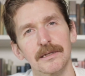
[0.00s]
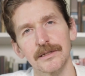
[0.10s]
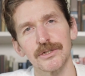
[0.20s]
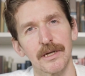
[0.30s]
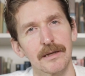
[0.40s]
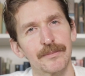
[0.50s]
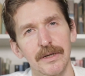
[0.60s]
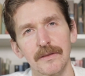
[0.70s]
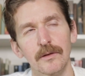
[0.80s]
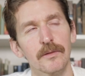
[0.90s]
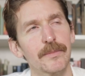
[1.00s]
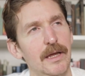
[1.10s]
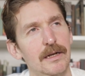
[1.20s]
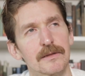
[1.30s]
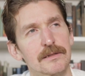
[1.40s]
a cliche, but The Old
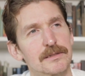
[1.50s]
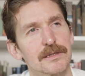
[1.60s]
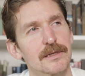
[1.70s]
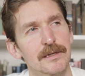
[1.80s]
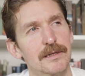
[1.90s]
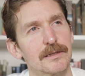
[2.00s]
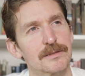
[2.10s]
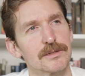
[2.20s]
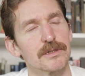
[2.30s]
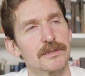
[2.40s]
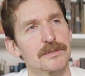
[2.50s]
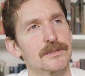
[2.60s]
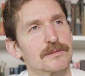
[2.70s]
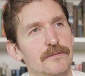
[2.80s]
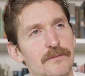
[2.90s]
Man and the Sea is
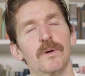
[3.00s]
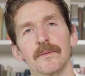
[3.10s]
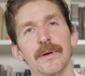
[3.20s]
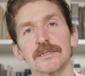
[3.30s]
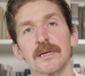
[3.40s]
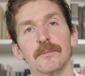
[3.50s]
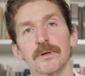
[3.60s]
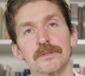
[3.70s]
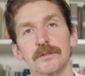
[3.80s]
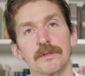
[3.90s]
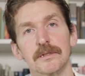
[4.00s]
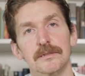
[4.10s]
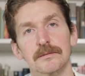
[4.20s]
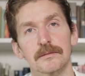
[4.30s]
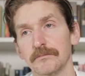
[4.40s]
just one of the best damn books there
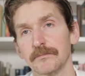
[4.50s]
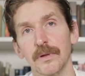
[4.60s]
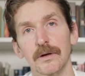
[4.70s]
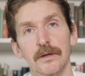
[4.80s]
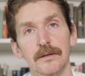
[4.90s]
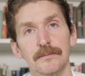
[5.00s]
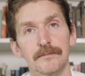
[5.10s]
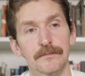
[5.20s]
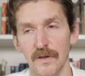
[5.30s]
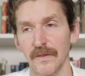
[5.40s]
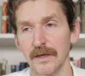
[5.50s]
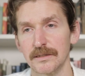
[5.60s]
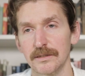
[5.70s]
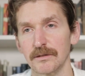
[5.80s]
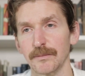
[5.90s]
is, period. The thing is
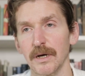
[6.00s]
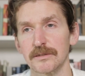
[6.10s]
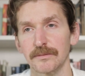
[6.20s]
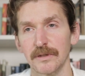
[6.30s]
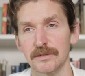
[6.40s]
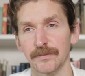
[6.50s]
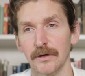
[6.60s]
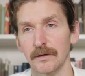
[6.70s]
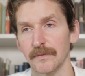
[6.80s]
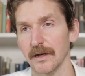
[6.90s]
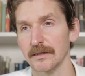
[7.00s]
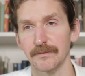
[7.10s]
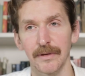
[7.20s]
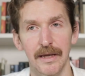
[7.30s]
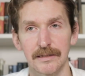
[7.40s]
so demonstrably superb that it
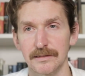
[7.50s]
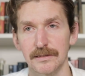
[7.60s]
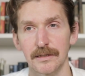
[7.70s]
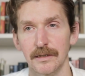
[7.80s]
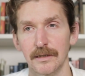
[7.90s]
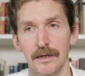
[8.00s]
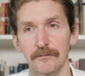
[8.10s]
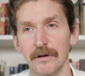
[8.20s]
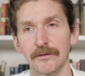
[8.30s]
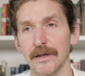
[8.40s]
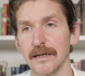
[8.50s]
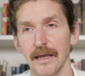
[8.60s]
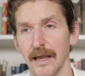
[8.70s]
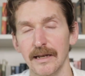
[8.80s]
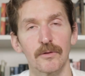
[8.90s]
demands a reread
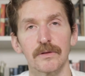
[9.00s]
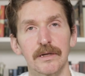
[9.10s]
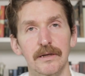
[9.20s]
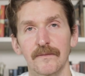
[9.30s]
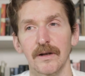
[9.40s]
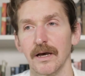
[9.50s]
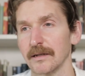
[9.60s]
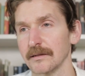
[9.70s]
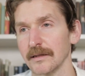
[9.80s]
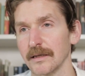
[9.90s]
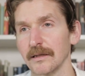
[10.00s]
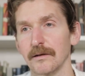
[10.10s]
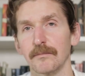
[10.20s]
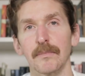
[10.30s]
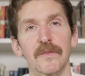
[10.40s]
annually, if not
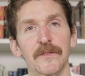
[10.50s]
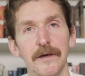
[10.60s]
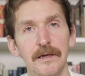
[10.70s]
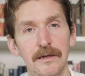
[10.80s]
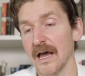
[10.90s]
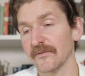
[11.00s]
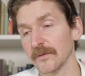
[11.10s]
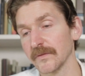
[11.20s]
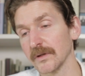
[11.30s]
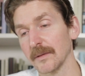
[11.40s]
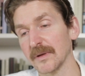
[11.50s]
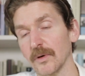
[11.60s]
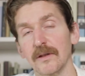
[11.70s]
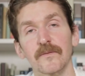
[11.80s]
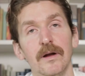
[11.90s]
monthly. I haven't reviewed
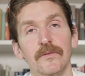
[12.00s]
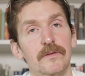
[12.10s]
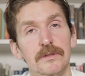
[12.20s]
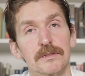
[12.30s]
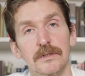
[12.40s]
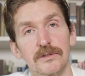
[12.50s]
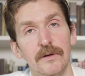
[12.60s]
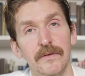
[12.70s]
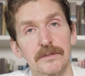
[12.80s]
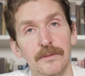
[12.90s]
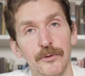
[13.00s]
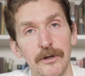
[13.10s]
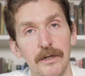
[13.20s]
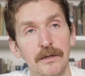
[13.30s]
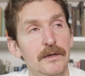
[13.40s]
Hemingway in forever, and this is a terrific summer
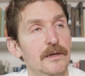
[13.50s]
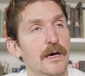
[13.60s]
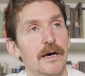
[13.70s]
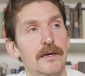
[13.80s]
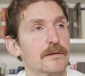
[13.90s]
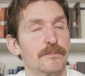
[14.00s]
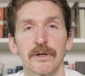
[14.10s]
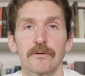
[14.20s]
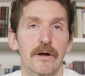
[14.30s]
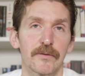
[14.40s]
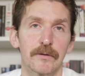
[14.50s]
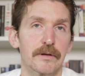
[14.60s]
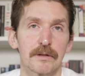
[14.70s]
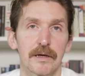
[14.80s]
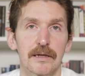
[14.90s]
read. You can blow right through it
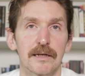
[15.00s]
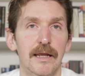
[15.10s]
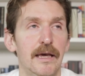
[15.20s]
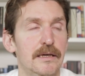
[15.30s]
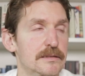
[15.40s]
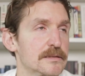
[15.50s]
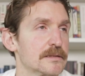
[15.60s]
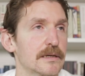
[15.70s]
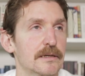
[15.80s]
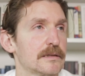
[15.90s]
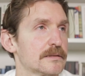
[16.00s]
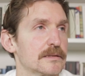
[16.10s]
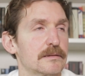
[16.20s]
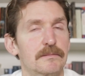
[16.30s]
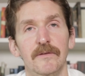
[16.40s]
in like a day. It's
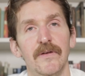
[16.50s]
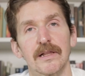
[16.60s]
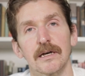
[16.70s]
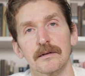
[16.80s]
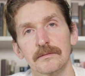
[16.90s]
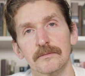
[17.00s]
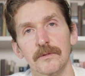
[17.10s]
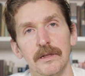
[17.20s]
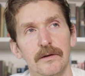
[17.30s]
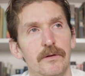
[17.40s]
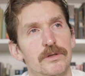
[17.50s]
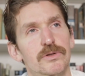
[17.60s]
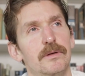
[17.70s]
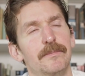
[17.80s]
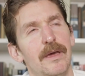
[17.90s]
a novella, really, or a
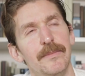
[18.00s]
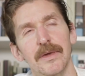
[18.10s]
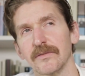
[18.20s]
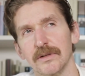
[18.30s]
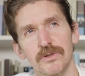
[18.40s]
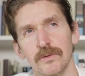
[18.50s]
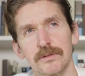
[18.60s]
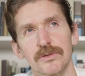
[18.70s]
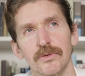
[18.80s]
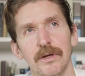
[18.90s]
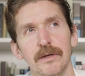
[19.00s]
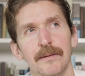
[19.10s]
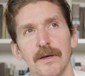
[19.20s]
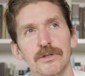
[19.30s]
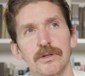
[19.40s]
short, maybe even a short story,
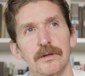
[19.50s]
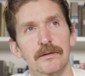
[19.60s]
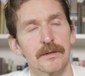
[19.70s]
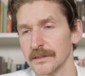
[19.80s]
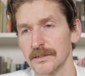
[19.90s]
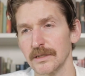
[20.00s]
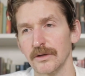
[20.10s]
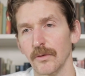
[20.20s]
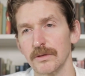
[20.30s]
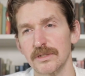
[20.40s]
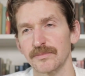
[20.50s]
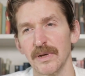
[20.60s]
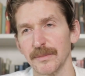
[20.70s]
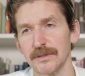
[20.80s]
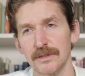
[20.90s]
I'm not sure. It's just a gorgeous
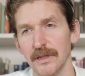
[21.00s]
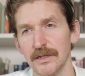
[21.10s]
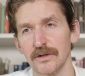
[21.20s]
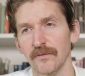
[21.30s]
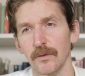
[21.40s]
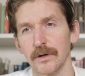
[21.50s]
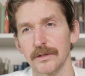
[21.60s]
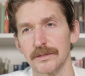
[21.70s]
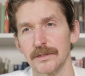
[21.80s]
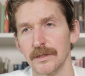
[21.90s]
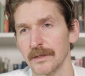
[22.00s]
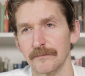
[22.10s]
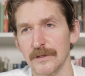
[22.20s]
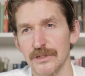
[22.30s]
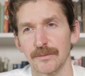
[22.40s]
minimal selection of words
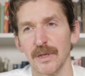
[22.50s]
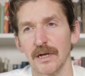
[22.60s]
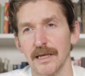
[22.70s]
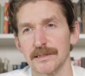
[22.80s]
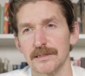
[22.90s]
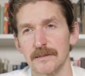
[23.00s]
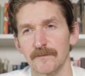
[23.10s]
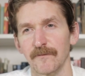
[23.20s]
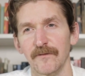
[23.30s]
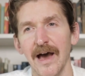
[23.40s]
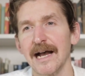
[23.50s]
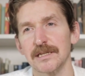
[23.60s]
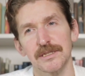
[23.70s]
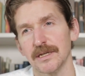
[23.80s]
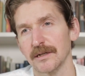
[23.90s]
which communicates this
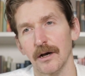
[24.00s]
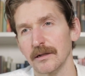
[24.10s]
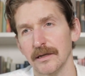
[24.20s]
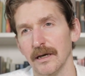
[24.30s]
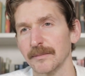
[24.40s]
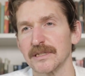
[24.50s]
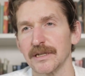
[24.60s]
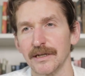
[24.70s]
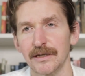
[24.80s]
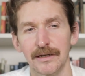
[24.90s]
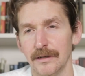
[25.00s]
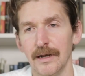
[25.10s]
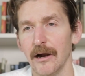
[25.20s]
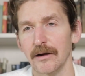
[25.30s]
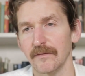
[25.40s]
vast and all-encompassing
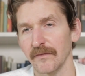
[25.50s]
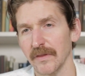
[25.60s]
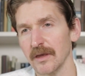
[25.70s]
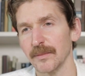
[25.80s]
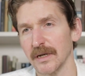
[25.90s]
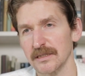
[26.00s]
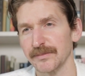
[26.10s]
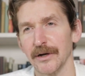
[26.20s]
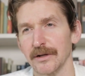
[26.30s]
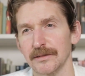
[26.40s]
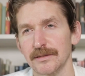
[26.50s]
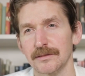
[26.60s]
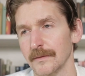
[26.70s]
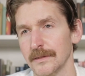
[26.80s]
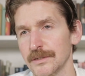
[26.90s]
narrative of the human experience.
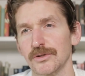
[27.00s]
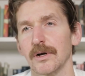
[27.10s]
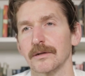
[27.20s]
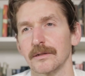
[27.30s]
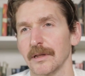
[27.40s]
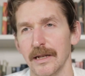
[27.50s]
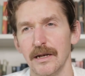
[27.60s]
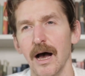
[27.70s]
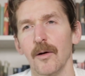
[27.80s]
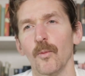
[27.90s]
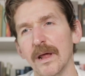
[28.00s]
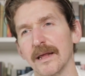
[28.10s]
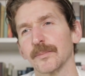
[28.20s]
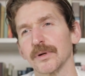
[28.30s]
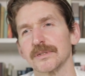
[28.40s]
The struggle, and not
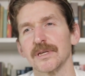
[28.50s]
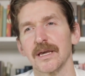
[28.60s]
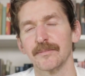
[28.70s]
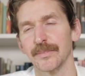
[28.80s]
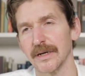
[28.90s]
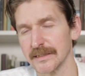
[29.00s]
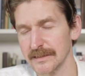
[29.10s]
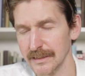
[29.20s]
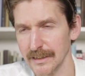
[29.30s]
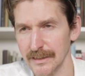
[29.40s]
winning per se, but